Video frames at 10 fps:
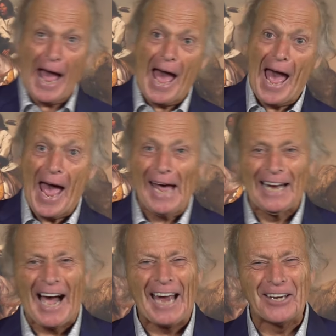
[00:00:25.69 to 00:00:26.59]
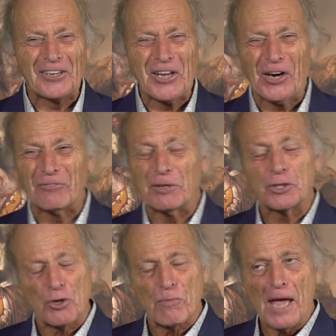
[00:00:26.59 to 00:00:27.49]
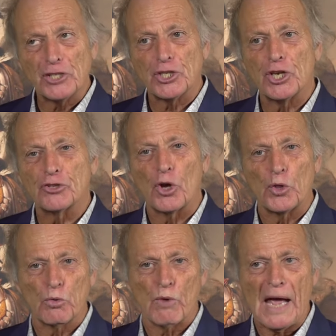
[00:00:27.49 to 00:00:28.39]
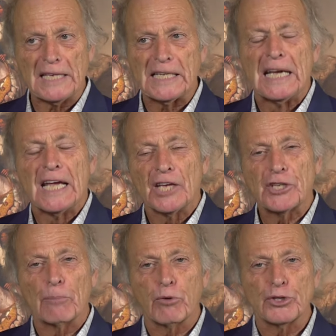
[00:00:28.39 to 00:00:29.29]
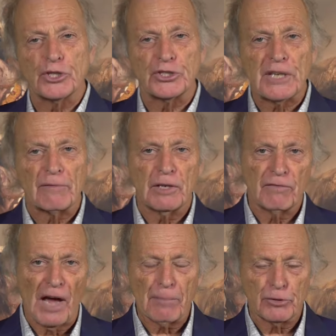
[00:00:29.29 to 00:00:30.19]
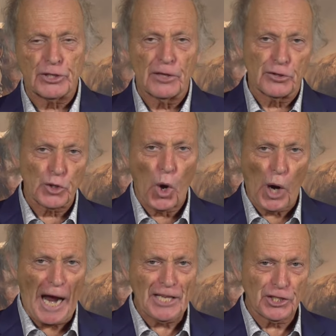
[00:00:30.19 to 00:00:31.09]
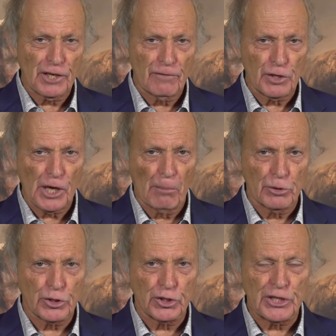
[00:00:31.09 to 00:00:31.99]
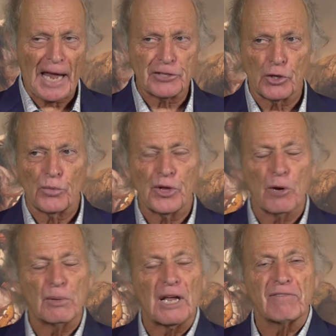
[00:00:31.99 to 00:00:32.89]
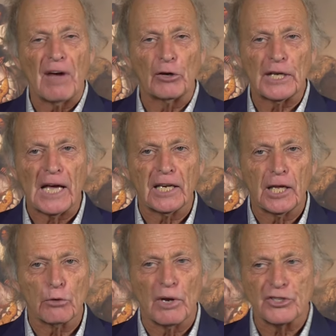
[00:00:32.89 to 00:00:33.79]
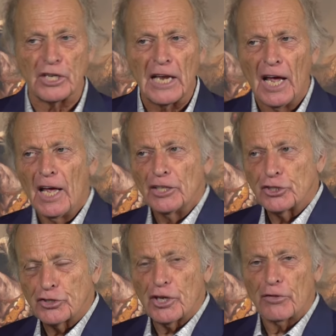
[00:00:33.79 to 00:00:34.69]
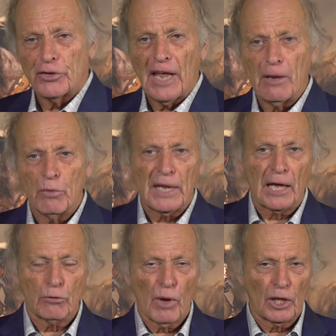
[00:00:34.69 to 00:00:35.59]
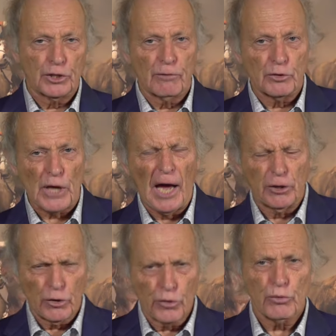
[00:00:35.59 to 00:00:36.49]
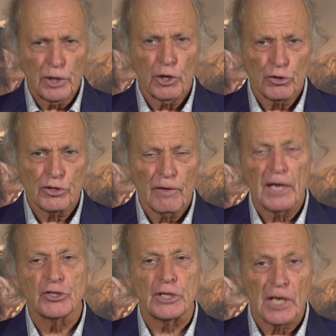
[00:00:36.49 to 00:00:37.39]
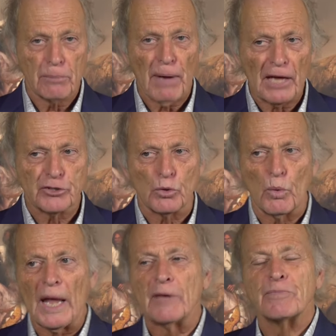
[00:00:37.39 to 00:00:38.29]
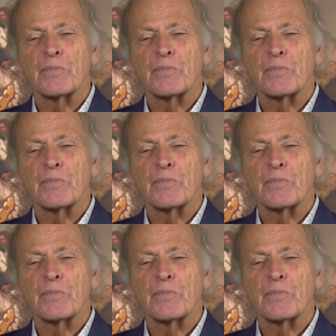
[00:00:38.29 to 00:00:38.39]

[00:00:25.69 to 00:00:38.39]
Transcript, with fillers: Ah, I don't know. But cremation is on the rise. It's upwards to seventy-five percent. There's all kinds of different numbers and stats out there, but I found it kind of interesting. Just the other day, we had a relative. He's one hundred and three years of age, and he passed away.